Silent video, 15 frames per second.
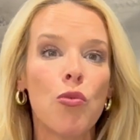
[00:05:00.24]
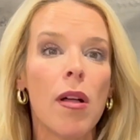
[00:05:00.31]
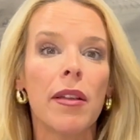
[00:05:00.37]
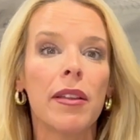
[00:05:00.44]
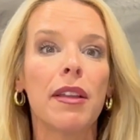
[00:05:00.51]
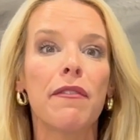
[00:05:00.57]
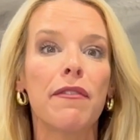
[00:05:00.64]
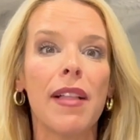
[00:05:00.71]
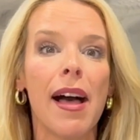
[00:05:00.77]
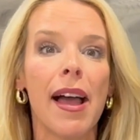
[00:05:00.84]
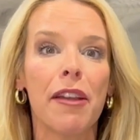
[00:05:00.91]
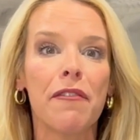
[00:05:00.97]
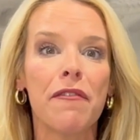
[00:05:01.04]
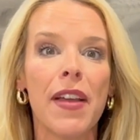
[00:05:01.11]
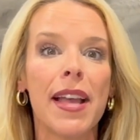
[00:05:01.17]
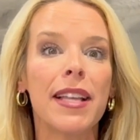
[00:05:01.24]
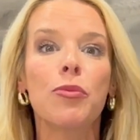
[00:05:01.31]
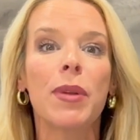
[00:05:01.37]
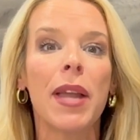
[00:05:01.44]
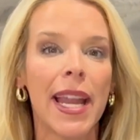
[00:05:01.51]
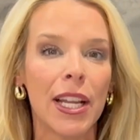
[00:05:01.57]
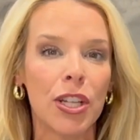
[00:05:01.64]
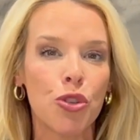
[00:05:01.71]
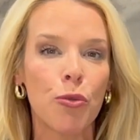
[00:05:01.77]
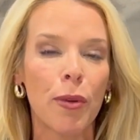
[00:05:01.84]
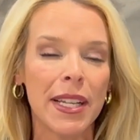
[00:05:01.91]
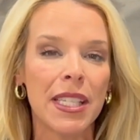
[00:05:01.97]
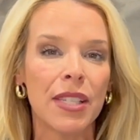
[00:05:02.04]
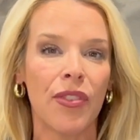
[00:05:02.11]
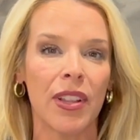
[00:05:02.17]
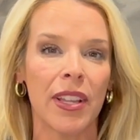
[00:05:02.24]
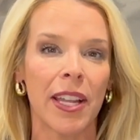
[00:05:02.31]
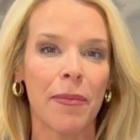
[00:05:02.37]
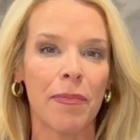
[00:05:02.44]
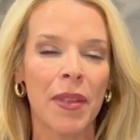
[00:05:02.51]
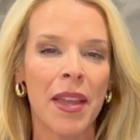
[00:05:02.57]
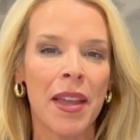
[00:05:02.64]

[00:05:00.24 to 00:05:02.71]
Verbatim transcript: quality of life as we age gracefully.